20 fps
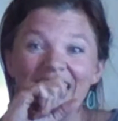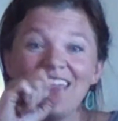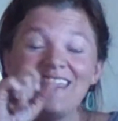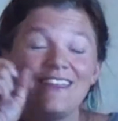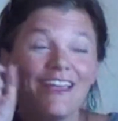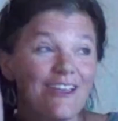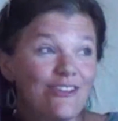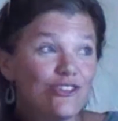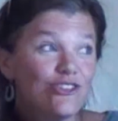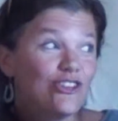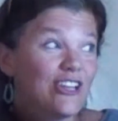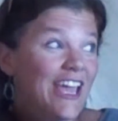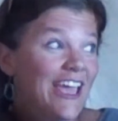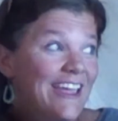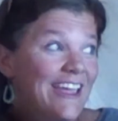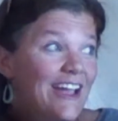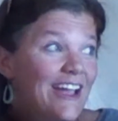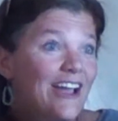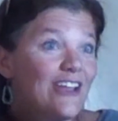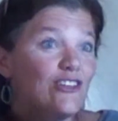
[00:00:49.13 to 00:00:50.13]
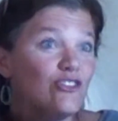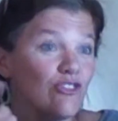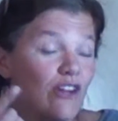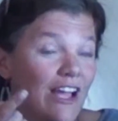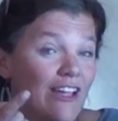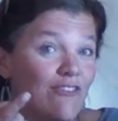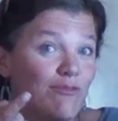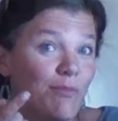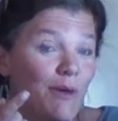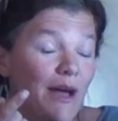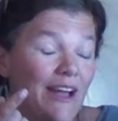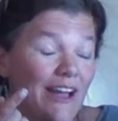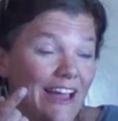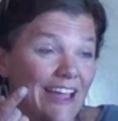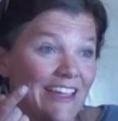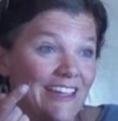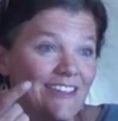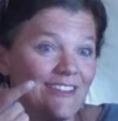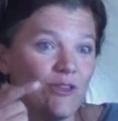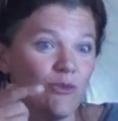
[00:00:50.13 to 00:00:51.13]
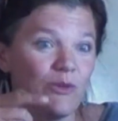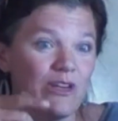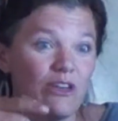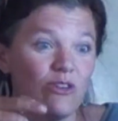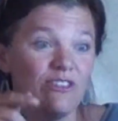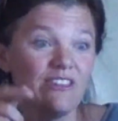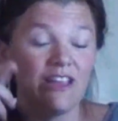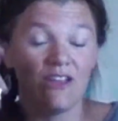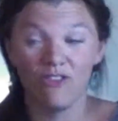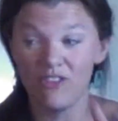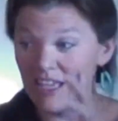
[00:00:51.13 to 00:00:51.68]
Yesterday, I drive by, and the window's down,